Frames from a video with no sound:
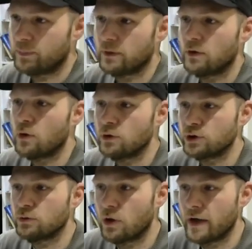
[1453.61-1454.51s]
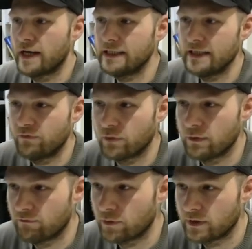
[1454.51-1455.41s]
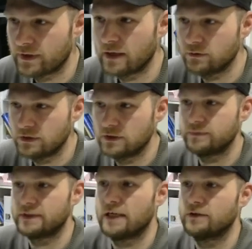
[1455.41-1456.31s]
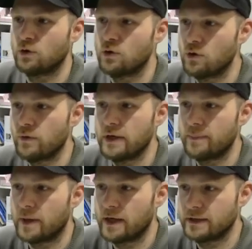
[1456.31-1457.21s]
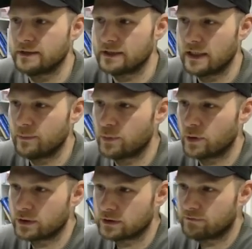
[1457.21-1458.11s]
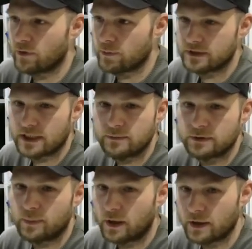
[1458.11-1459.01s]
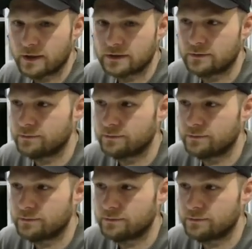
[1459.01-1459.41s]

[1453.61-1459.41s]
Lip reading: but also not any different from the thousands of sellers already buying and selling products from the same suppliers.